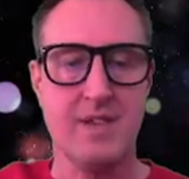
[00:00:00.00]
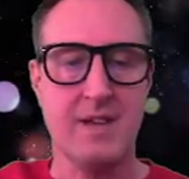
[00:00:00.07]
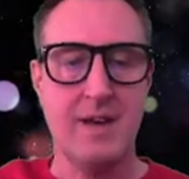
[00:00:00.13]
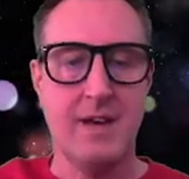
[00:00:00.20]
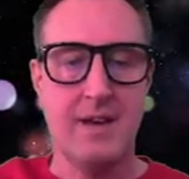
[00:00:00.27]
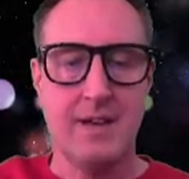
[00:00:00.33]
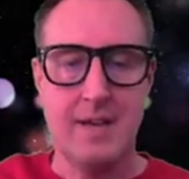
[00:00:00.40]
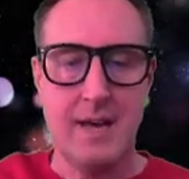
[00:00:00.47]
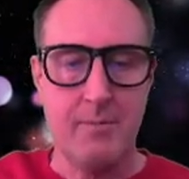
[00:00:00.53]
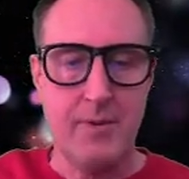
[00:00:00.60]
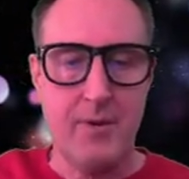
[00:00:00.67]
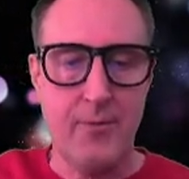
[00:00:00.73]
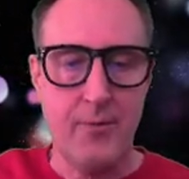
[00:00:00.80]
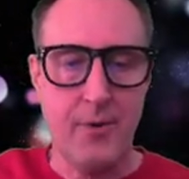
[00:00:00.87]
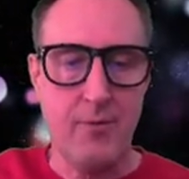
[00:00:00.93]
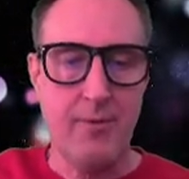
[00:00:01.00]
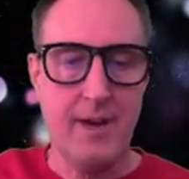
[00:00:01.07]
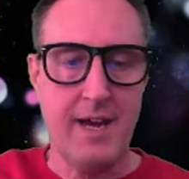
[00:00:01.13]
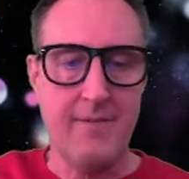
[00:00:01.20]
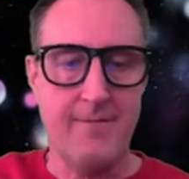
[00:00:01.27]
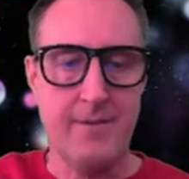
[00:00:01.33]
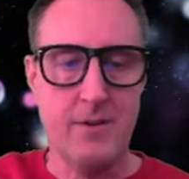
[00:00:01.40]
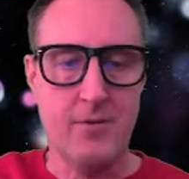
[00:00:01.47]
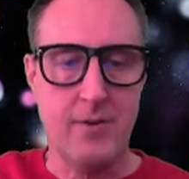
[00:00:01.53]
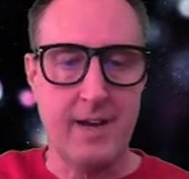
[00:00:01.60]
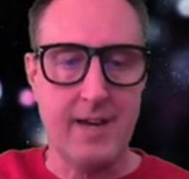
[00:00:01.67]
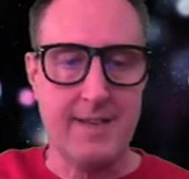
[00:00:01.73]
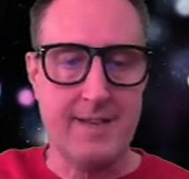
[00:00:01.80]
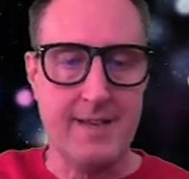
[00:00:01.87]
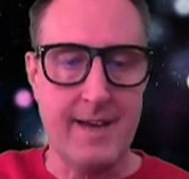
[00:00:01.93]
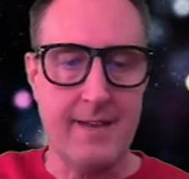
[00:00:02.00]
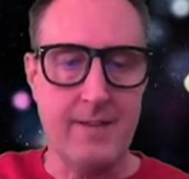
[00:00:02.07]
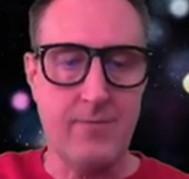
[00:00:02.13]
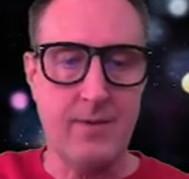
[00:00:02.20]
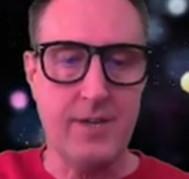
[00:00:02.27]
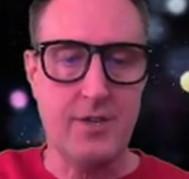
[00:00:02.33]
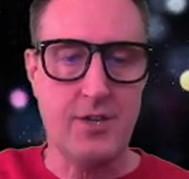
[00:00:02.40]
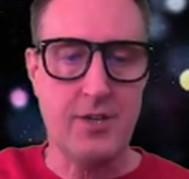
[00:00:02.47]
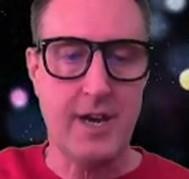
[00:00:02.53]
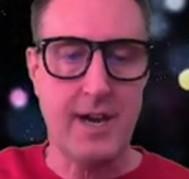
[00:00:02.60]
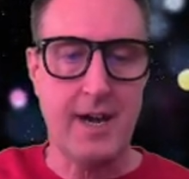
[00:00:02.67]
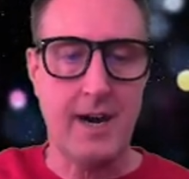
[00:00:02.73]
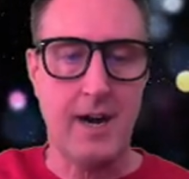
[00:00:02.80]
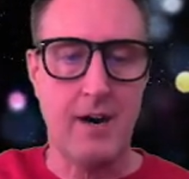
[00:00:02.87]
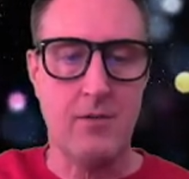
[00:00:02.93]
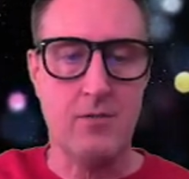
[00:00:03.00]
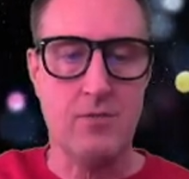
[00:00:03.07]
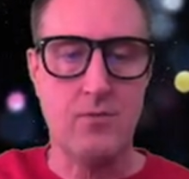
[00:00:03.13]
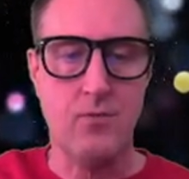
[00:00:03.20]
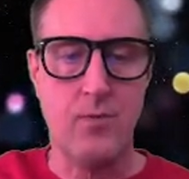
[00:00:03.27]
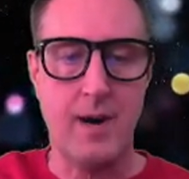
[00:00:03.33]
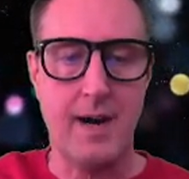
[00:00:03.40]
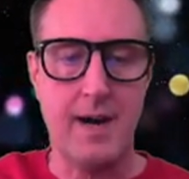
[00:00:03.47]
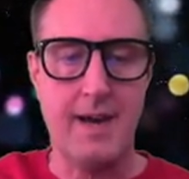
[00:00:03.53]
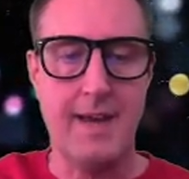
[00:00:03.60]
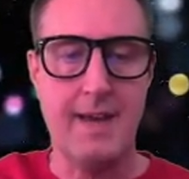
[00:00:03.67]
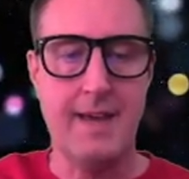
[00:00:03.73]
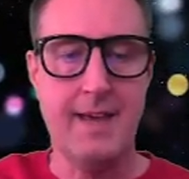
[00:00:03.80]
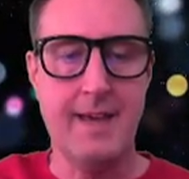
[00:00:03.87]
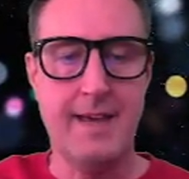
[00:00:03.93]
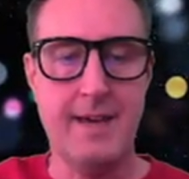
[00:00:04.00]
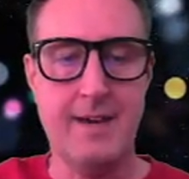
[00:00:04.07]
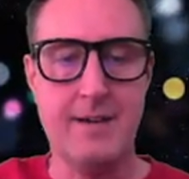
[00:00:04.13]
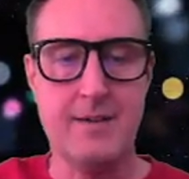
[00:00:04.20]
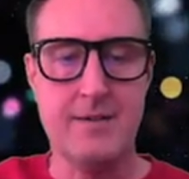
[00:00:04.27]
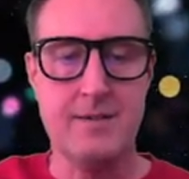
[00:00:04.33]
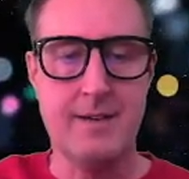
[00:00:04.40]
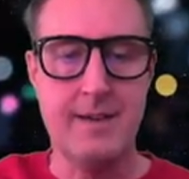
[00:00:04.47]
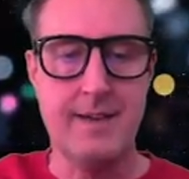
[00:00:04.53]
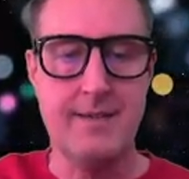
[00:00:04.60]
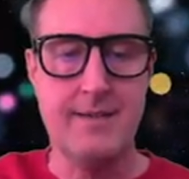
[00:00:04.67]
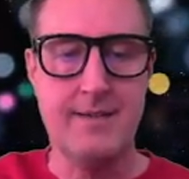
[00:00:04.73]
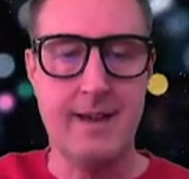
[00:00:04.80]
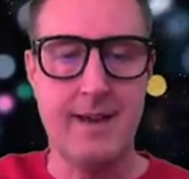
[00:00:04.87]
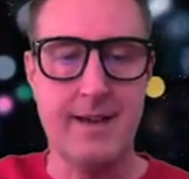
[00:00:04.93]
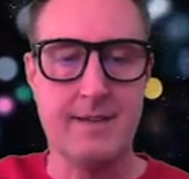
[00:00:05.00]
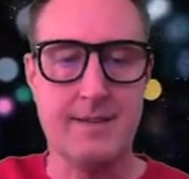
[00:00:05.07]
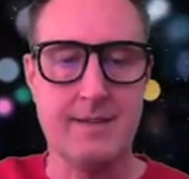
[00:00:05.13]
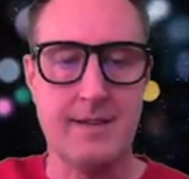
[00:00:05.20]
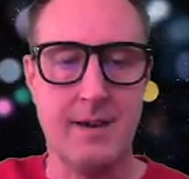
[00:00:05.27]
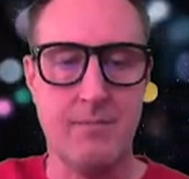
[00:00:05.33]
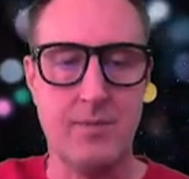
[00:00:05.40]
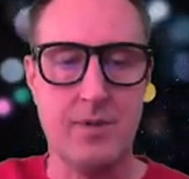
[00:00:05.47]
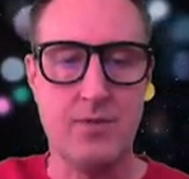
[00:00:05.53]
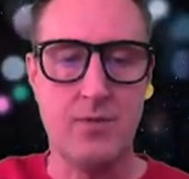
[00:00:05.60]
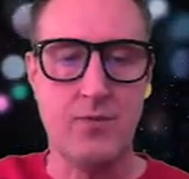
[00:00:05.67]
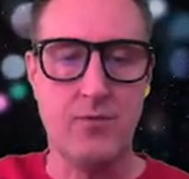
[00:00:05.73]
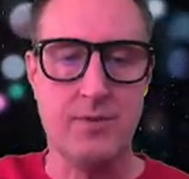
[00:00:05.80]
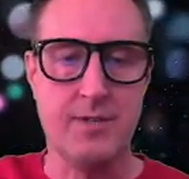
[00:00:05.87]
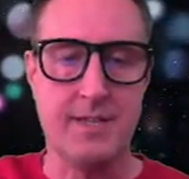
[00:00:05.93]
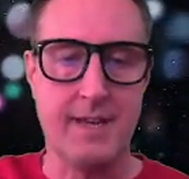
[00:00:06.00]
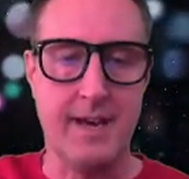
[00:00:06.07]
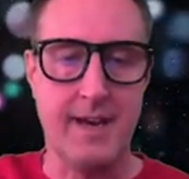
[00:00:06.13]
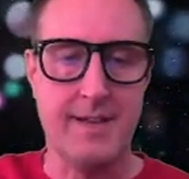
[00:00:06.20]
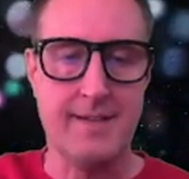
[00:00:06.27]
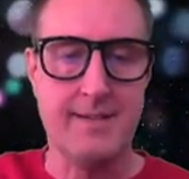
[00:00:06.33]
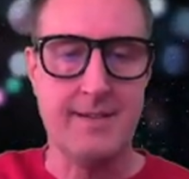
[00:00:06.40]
Yeah, before we have a look at that, we check out why here index number 2 stands,